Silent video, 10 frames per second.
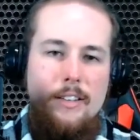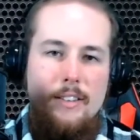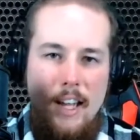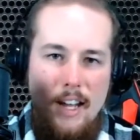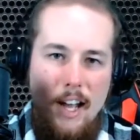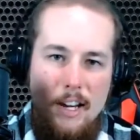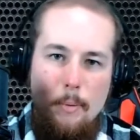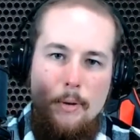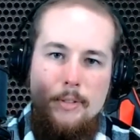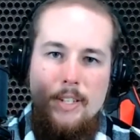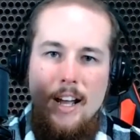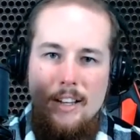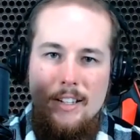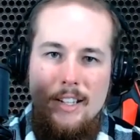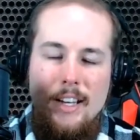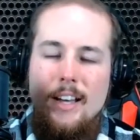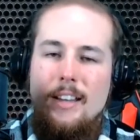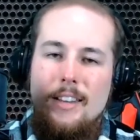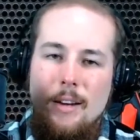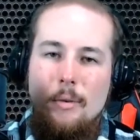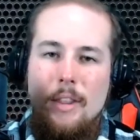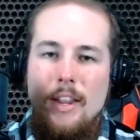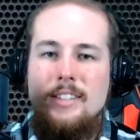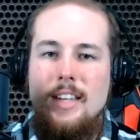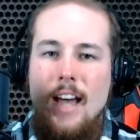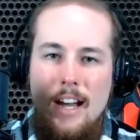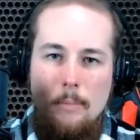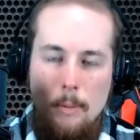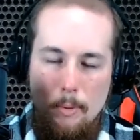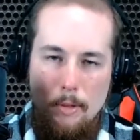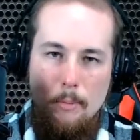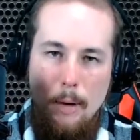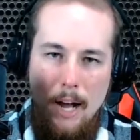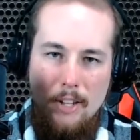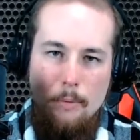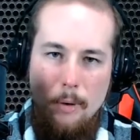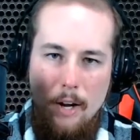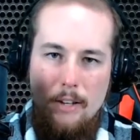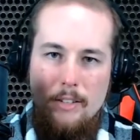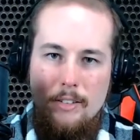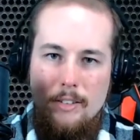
that kind of personality, they know that that's the kind of people that are buying their product.